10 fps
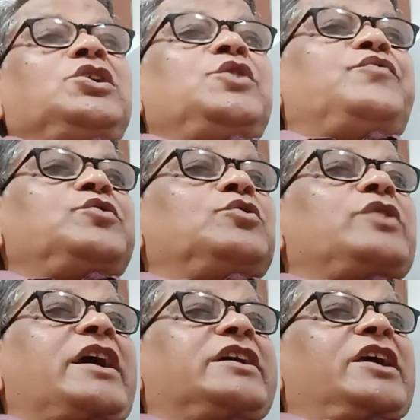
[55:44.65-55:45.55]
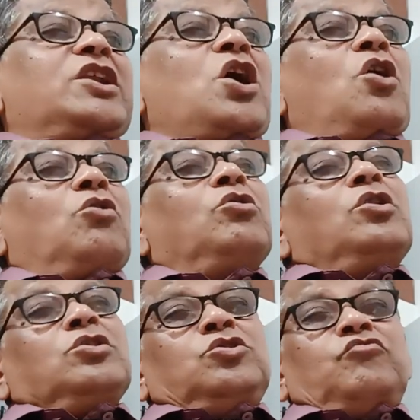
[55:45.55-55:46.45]
if you agree now,
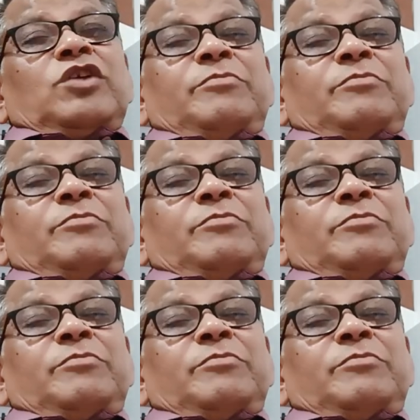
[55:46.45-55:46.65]
you will be